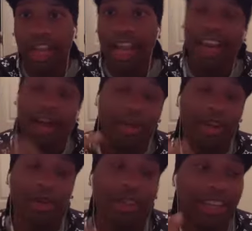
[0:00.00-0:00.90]
and I'm here
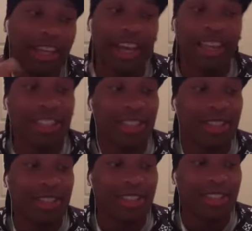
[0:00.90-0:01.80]
with a guest
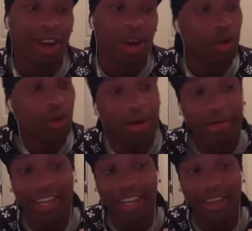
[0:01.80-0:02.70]
who,
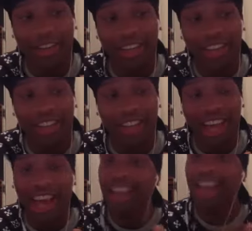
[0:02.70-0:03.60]
I'd
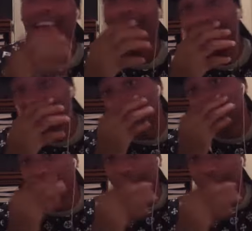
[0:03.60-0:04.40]
like to say, what